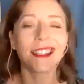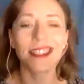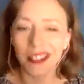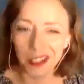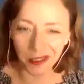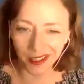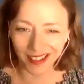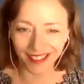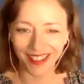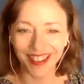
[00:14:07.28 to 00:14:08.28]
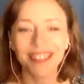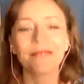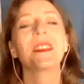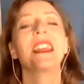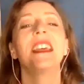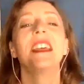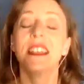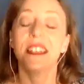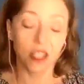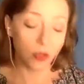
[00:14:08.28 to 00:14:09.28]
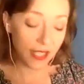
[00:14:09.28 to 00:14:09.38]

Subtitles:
sides of the story, right? So